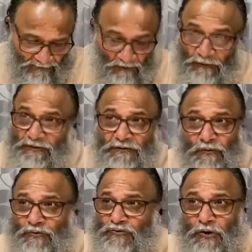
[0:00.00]
So he
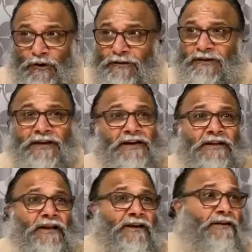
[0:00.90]
knows all the
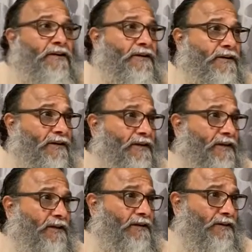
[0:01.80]

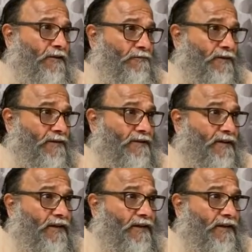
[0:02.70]
nitty-gritty of it.